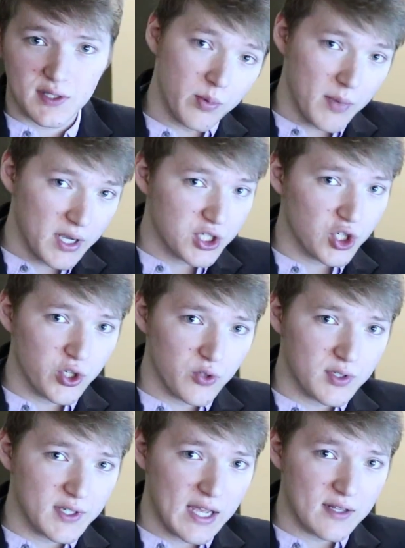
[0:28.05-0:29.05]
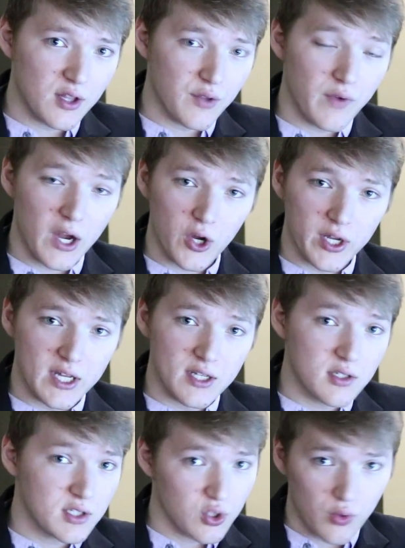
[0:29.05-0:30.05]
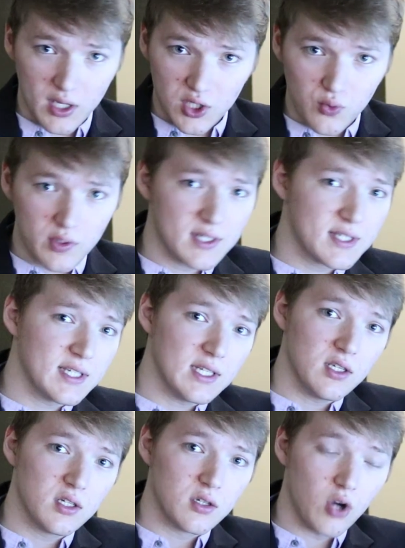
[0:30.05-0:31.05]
Make sure you stay to the very end so that you can see